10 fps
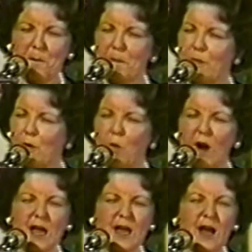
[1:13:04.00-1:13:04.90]
the
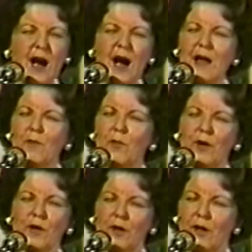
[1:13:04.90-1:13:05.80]
way I
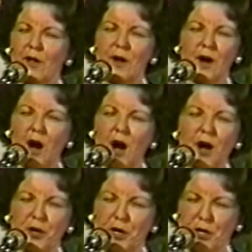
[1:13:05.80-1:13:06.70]
will
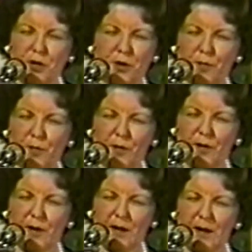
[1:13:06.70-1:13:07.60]
honor you
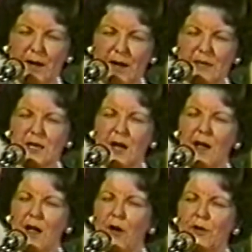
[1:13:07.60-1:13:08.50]
as I
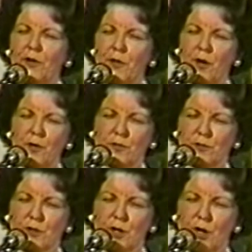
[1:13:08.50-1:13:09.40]
honored
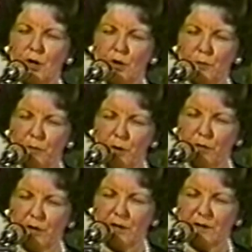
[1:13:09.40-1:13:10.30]
those who
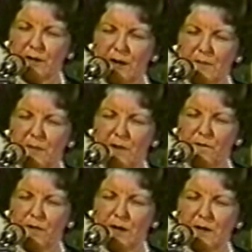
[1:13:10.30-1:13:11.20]
broke it at my
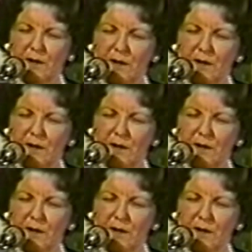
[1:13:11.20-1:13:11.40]
feet,